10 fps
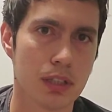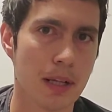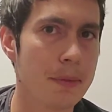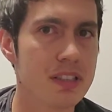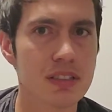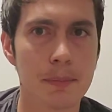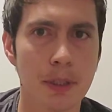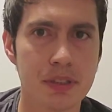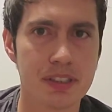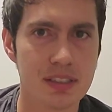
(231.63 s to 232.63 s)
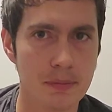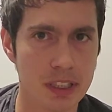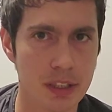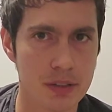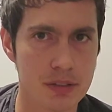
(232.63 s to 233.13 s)
I'm going to start posting some
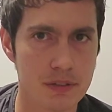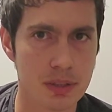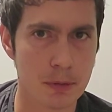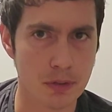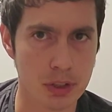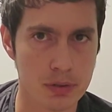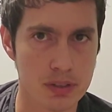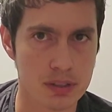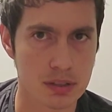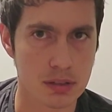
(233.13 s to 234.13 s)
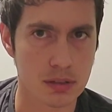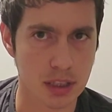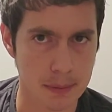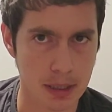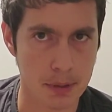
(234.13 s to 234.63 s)
videos of some reviews
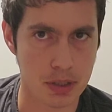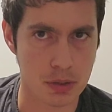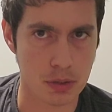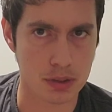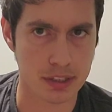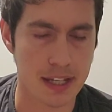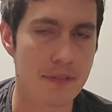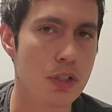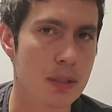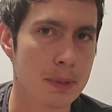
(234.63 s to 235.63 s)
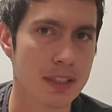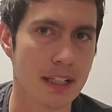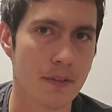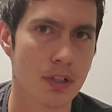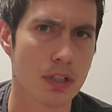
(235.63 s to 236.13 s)
coming up here shortly. I have a trip to
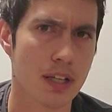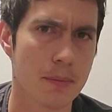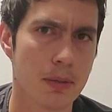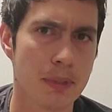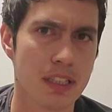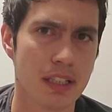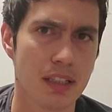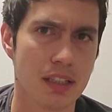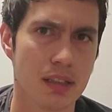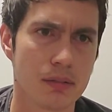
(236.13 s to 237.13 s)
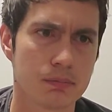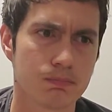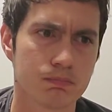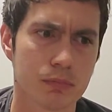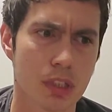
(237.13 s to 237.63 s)
Denver that I'm going to be taking
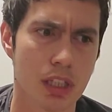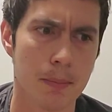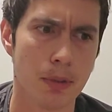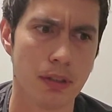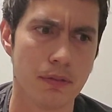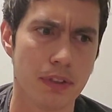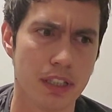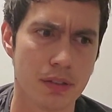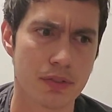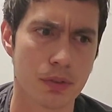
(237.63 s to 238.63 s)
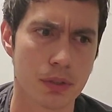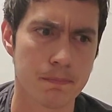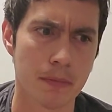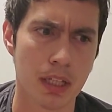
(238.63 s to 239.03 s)
a couple of videos for.